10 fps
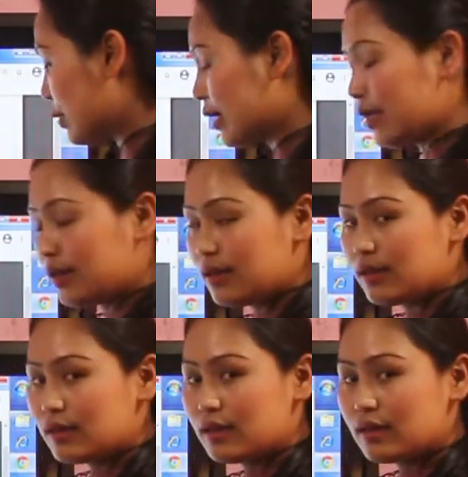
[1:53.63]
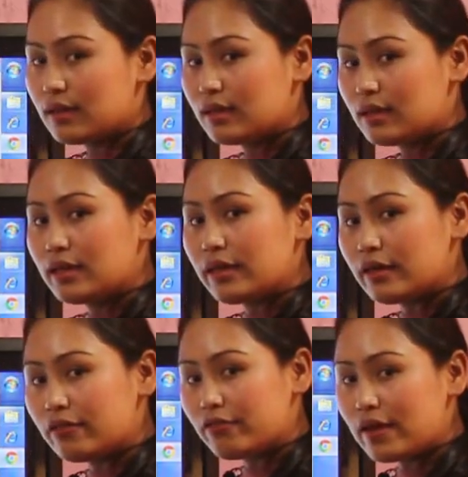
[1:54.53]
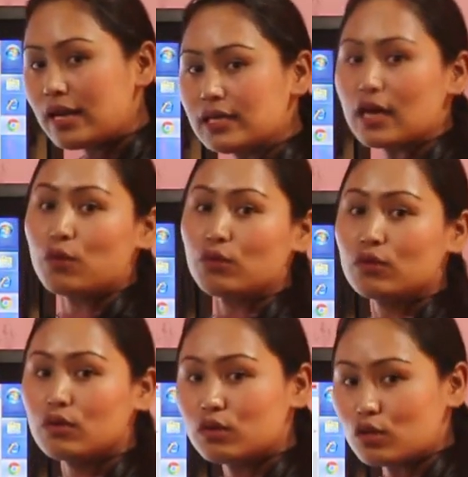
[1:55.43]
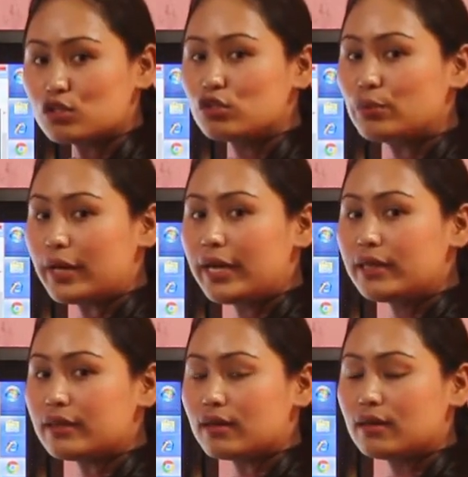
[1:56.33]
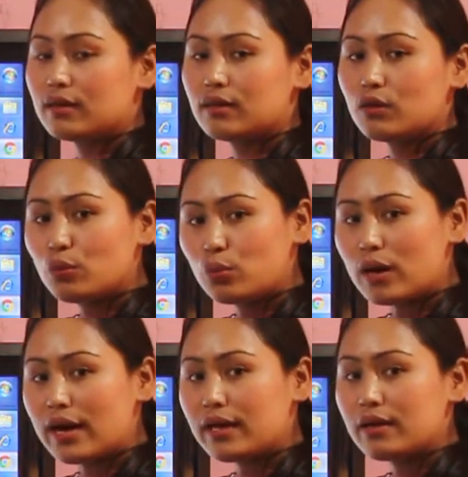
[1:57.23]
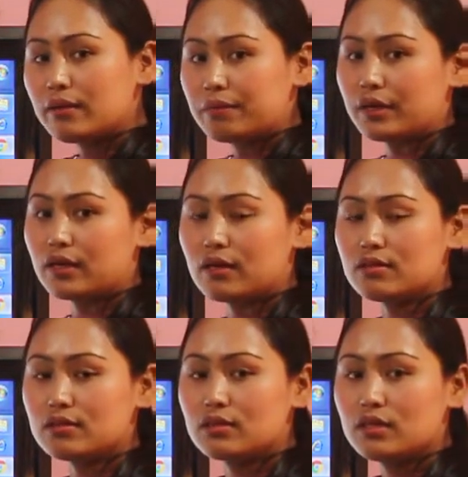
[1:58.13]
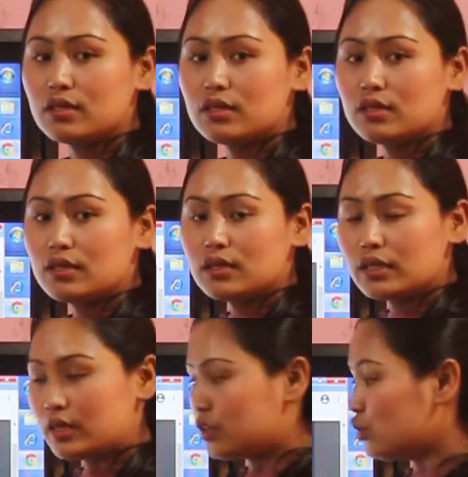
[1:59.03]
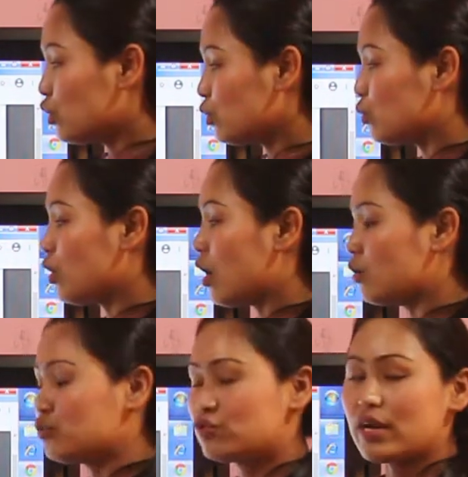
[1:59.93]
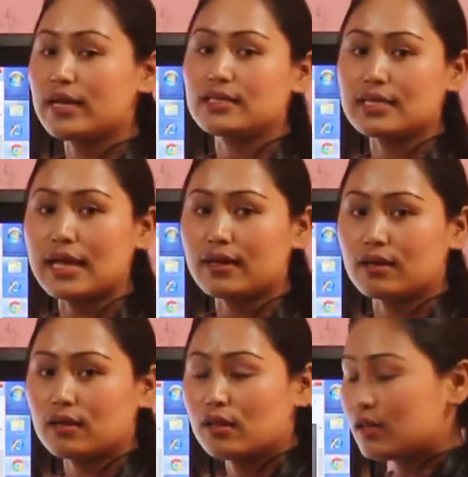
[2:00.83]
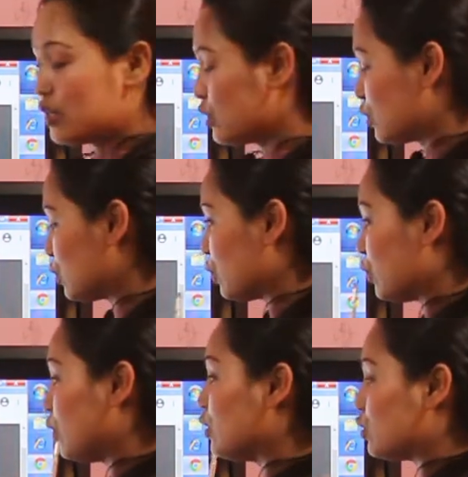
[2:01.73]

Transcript: why he fell down. Khasnu bhayo ni ta? Why? Because he don't know how to ride a cycle. So,